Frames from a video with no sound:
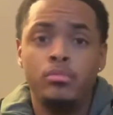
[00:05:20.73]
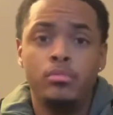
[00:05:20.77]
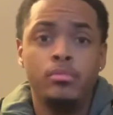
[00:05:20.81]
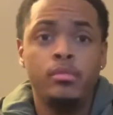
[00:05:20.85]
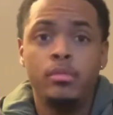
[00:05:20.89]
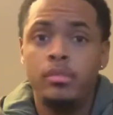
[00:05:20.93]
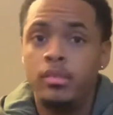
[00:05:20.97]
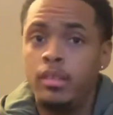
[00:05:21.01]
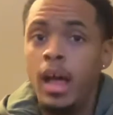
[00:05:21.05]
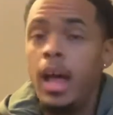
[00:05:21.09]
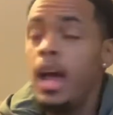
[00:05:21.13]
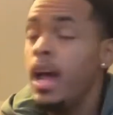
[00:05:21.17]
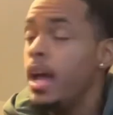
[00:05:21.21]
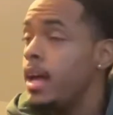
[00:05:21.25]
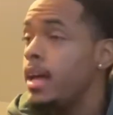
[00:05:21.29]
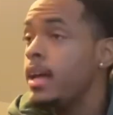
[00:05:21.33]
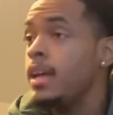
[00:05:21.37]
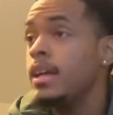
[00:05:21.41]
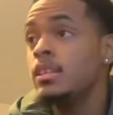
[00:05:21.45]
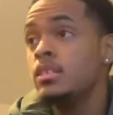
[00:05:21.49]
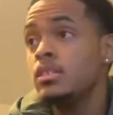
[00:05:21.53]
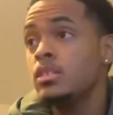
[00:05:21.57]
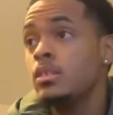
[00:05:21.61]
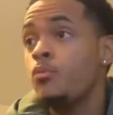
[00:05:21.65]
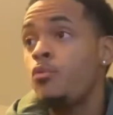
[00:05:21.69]
that
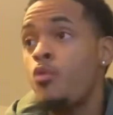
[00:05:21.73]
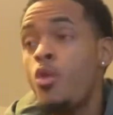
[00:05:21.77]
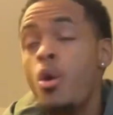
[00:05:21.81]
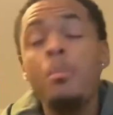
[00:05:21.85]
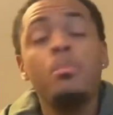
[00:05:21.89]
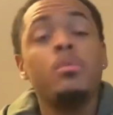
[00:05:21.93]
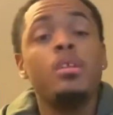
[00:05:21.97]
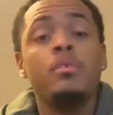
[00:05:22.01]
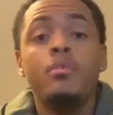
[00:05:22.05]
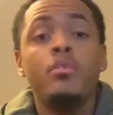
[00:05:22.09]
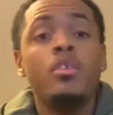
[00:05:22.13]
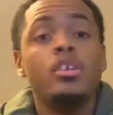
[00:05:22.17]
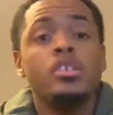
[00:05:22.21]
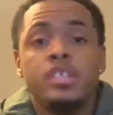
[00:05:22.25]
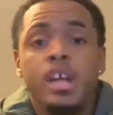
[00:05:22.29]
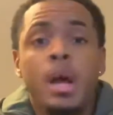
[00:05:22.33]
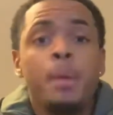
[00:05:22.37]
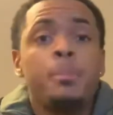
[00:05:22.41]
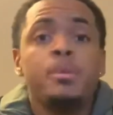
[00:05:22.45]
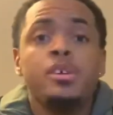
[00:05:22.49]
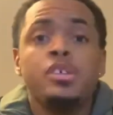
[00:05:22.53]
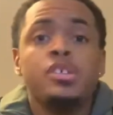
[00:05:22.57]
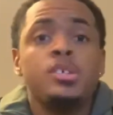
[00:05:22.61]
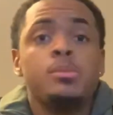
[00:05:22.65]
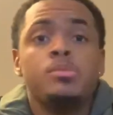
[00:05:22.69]
is the formula for a
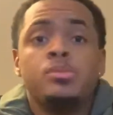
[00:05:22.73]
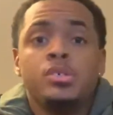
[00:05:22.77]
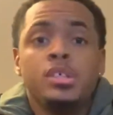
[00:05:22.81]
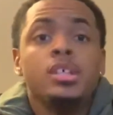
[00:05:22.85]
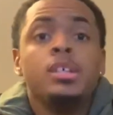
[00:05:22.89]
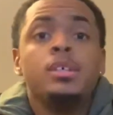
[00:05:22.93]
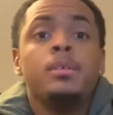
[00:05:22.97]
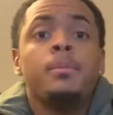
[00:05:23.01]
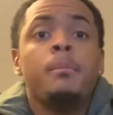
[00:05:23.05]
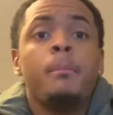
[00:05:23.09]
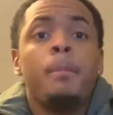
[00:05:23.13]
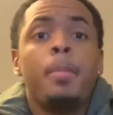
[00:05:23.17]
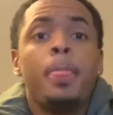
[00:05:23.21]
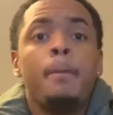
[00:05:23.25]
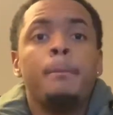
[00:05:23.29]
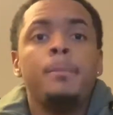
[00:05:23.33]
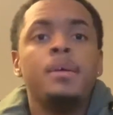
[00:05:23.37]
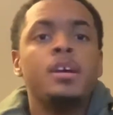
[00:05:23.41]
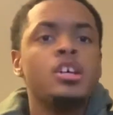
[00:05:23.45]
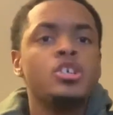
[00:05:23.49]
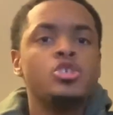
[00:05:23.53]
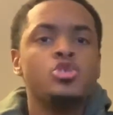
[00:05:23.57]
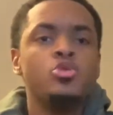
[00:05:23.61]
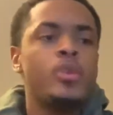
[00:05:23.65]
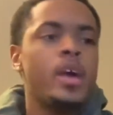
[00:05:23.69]
championship team,
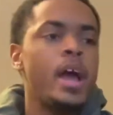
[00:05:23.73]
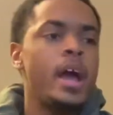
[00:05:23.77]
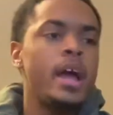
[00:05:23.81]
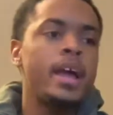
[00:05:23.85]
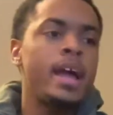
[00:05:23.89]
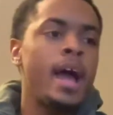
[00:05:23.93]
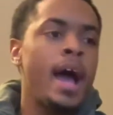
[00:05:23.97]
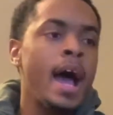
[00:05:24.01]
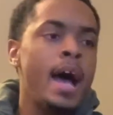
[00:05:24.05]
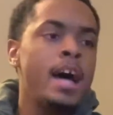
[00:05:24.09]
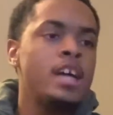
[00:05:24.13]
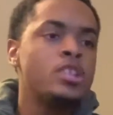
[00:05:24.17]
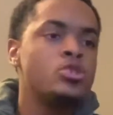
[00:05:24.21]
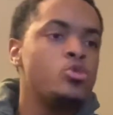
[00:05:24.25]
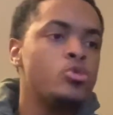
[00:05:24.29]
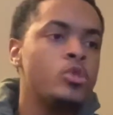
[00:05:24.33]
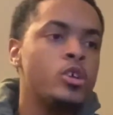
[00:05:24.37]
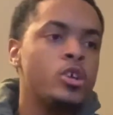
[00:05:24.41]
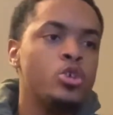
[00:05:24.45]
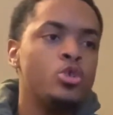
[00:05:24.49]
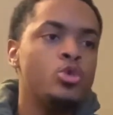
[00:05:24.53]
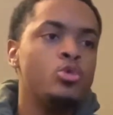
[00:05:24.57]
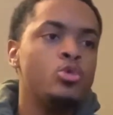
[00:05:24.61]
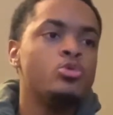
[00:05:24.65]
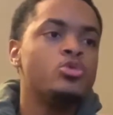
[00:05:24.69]
because you got guys who
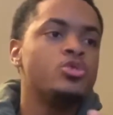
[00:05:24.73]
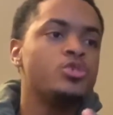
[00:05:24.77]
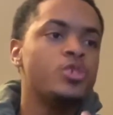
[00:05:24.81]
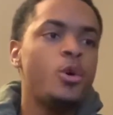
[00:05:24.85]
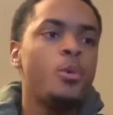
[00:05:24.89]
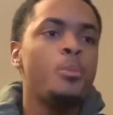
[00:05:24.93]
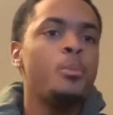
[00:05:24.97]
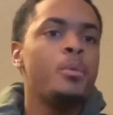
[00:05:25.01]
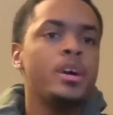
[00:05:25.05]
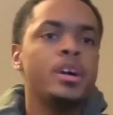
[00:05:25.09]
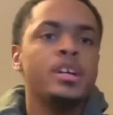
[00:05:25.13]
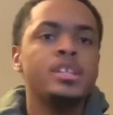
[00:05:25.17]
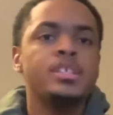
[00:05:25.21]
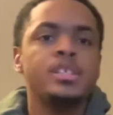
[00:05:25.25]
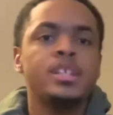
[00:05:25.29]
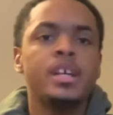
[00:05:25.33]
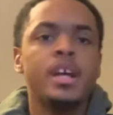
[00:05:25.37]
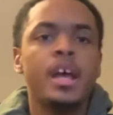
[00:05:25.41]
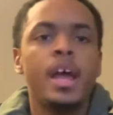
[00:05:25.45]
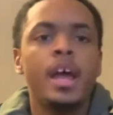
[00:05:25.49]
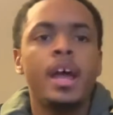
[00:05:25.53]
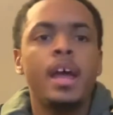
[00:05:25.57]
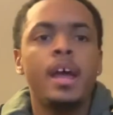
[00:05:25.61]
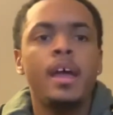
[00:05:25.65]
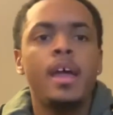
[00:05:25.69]
can do so much.
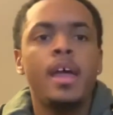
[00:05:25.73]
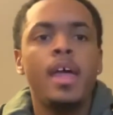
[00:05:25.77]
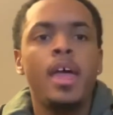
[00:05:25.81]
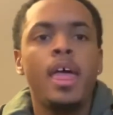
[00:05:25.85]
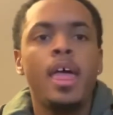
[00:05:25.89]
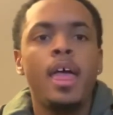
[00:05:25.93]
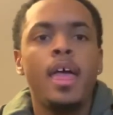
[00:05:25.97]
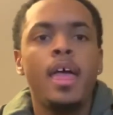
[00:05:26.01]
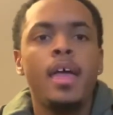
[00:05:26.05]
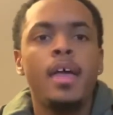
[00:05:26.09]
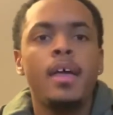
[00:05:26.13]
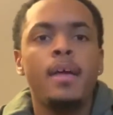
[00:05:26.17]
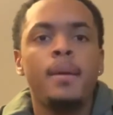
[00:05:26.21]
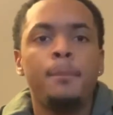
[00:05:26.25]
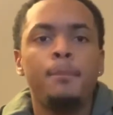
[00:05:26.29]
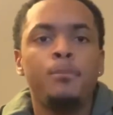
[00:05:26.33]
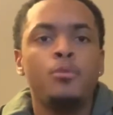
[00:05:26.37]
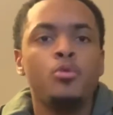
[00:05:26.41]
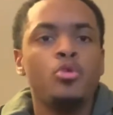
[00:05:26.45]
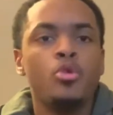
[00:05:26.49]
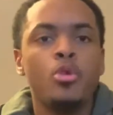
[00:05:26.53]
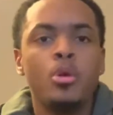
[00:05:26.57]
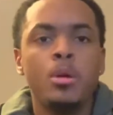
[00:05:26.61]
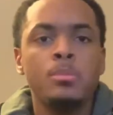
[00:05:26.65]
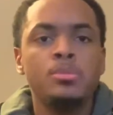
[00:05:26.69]

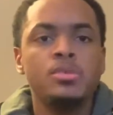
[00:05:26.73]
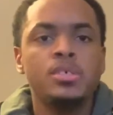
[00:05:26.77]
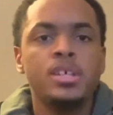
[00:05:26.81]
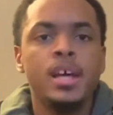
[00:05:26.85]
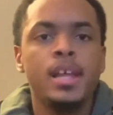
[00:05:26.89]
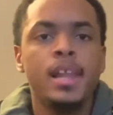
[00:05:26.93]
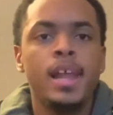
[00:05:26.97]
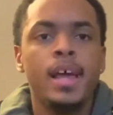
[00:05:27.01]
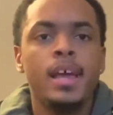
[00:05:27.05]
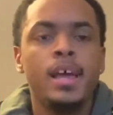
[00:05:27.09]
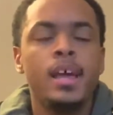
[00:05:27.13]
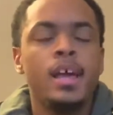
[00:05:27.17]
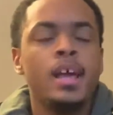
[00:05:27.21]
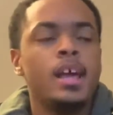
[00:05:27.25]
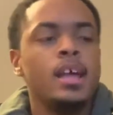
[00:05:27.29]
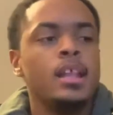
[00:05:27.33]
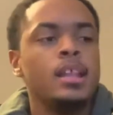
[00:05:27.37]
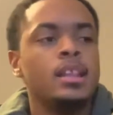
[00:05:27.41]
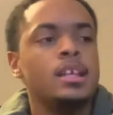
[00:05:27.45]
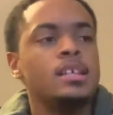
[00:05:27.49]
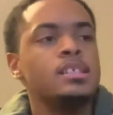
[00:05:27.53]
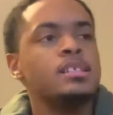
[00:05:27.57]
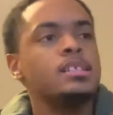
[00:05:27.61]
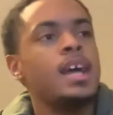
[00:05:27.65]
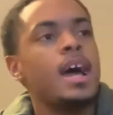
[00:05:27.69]
You know what I'm saying? Like,
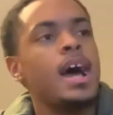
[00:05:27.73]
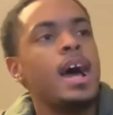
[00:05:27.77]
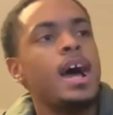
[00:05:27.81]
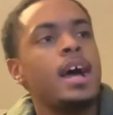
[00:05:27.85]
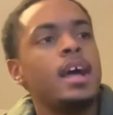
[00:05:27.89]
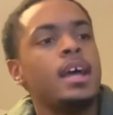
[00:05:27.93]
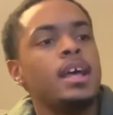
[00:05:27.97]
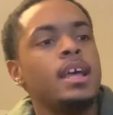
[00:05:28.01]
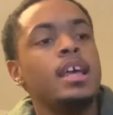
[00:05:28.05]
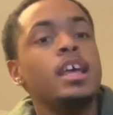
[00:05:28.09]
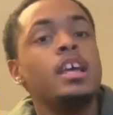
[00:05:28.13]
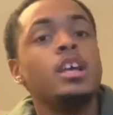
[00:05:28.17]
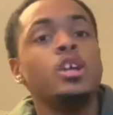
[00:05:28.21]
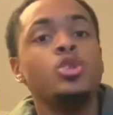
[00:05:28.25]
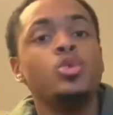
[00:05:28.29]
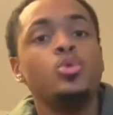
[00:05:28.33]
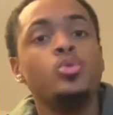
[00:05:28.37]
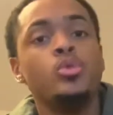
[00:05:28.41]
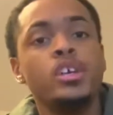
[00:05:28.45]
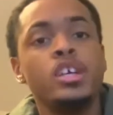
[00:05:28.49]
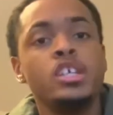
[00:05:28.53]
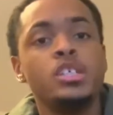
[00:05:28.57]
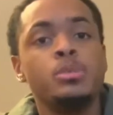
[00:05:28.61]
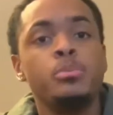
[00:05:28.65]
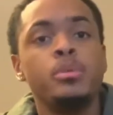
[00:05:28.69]
this guy, he can do
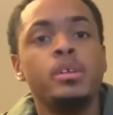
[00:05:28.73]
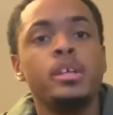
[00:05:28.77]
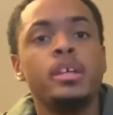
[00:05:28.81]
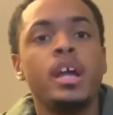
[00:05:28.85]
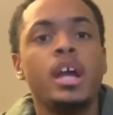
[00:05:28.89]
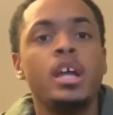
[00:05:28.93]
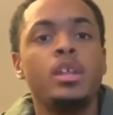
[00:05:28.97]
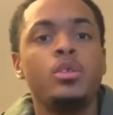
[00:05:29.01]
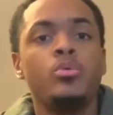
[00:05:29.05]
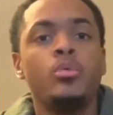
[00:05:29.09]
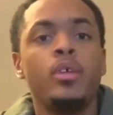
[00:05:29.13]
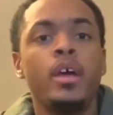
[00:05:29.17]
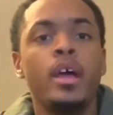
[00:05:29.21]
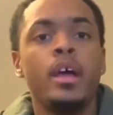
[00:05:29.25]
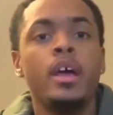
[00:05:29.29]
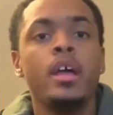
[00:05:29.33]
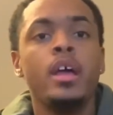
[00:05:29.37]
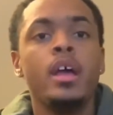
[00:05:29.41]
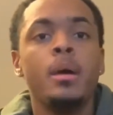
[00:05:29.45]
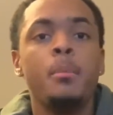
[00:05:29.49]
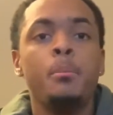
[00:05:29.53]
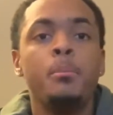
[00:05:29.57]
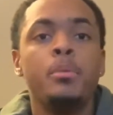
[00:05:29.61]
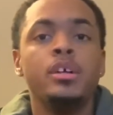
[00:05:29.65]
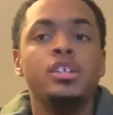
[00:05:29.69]
this, but he can't do that.
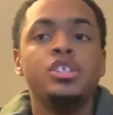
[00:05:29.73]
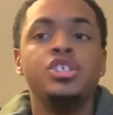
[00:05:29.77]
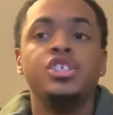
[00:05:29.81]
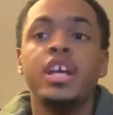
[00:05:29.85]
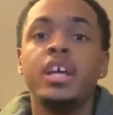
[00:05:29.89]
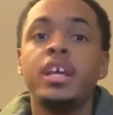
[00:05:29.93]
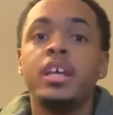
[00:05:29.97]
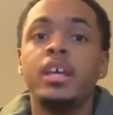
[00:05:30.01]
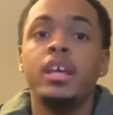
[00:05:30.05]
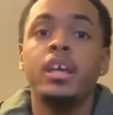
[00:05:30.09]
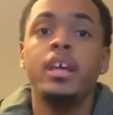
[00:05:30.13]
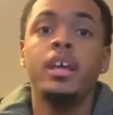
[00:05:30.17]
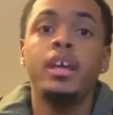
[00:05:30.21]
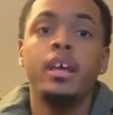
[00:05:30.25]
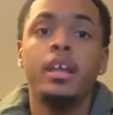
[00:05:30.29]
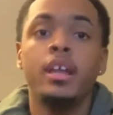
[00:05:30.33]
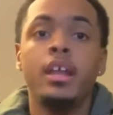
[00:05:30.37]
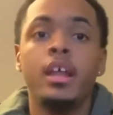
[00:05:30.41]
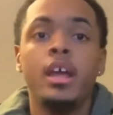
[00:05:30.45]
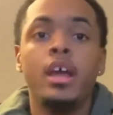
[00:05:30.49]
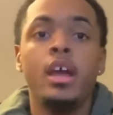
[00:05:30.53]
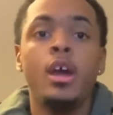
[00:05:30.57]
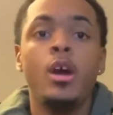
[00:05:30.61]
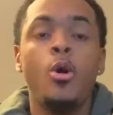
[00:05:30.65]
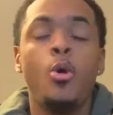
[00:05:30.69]
But Jake can.
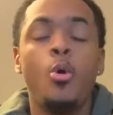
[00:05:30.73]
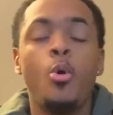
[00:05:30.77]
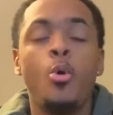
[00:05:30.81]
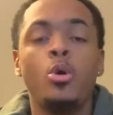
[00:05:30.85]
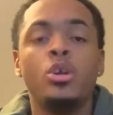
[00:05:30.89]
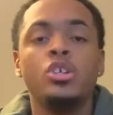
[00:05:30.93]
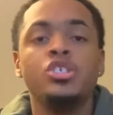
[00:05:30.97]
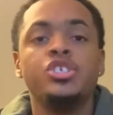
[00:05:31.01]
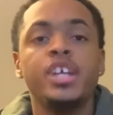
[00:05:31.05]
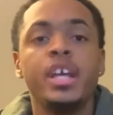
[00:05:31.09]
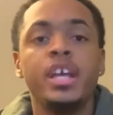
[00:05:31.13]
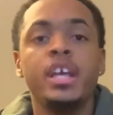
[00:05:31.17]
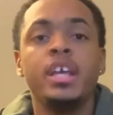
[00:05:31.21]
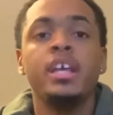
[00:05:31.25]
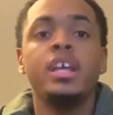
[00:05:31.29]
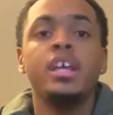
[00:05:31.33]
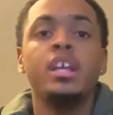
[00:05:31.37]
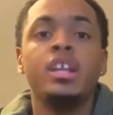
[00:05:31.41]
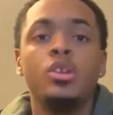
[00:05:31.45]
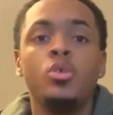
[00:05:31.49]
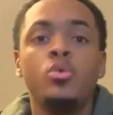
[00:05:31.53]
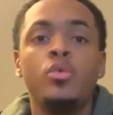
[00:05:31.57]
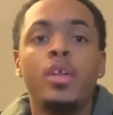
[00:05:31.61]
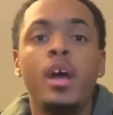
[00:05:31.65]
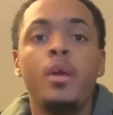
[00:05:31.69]
Or Jake can
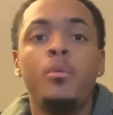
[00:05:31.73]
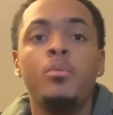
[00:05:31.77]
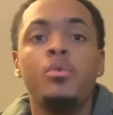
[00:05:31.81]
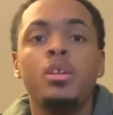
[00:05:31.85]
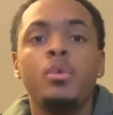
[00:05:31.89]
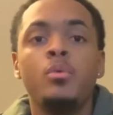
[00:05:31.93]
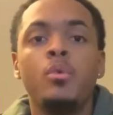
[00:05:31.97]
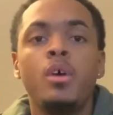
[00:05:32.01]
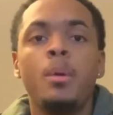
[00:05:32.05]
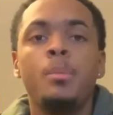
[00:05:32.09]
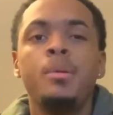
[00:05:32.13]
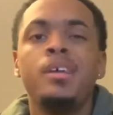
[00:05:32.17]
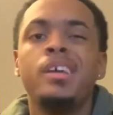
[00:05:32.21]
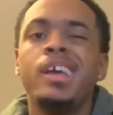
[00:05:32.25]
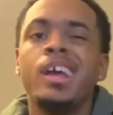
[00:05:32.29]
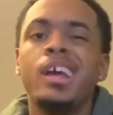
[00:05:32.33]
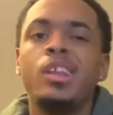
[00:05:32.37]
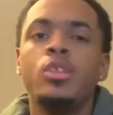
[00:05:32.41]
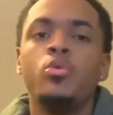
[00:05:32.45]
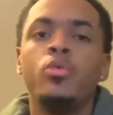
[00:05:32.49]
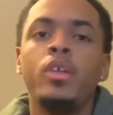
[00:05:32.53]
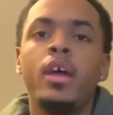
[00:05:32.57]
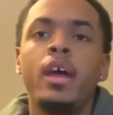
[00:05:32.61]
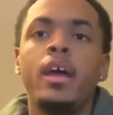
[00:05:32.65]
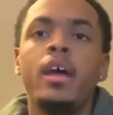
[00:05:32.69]
do that really well, but he can't
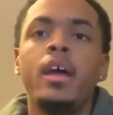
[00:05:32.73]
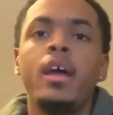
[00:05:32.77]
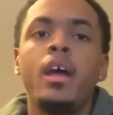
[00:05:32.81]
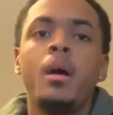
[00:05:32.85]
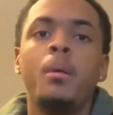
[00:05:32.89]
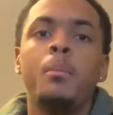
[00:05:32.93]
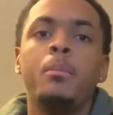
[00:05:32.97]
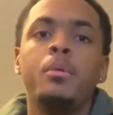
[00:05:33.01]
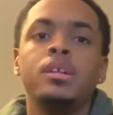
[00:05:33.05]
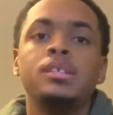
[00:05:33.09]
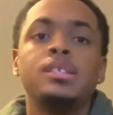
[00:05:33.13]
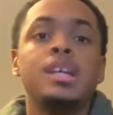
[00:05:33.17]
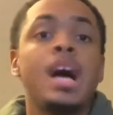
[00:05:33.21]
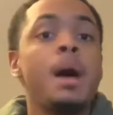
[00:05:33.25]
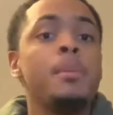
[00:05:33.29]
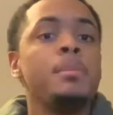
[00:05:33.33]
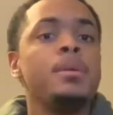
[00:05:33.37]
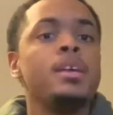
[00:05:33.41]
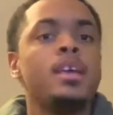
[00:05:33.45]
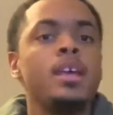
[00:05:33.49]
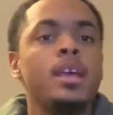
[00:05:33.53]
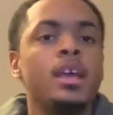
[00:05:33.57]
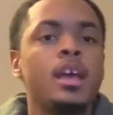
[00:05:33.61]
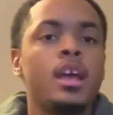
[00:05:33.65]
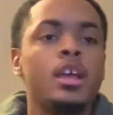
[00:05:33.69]
do that. But Tommy
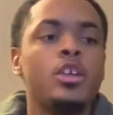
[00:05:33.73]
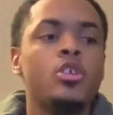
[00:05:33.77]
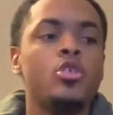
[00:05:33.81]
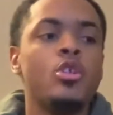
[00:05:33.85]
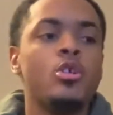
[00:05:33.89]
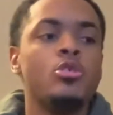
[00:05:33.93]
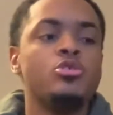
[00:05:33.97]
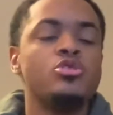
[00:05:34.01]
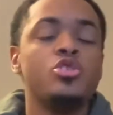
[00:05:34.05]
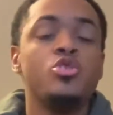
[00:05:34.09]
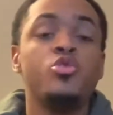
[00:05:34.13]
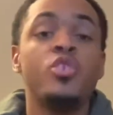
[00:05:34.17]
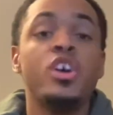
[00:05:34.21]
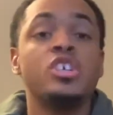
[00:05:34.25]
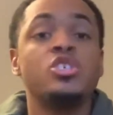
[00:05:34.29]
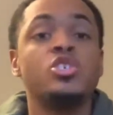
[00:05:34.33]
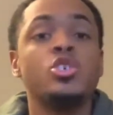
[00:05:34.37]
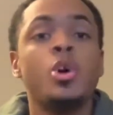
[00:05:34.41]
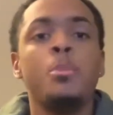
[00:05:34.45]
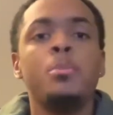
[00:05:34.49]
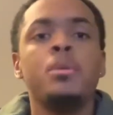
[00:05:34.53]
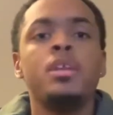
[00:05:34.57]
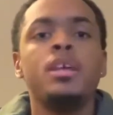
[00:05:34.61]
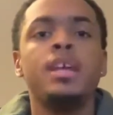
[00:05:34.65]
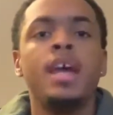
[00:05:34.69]
can. You know, so you got so
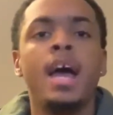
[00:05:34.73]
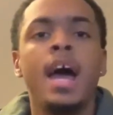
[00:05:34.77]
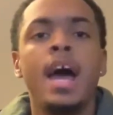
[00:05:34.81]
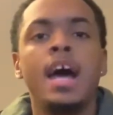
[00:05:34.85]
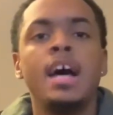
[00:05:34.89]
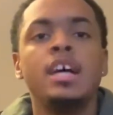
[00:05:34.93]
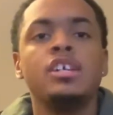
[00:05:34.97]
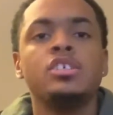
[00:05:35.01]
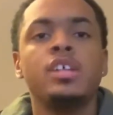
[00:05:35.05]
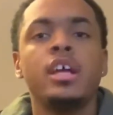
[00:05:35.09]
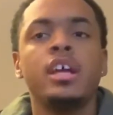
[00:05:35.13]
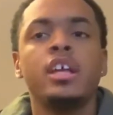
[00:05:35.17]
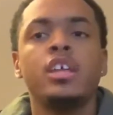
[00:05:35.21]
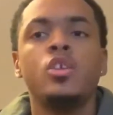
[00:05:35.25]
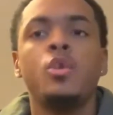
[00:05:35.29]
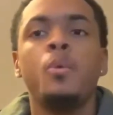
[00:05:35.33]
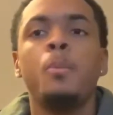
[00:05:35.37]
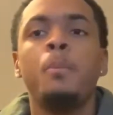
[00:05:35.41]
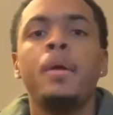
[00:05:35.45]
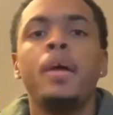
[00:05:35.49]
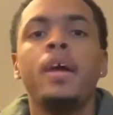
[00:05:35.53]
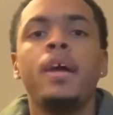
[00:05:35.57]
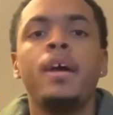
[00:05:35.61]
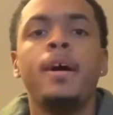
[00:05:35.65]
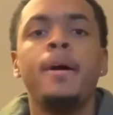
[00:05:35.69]
many guys, like, you
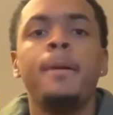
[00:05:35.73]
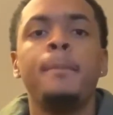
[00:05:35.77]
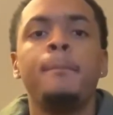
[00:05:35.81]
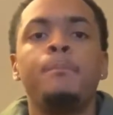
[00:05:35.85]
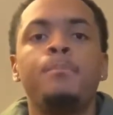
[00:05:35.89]
pick up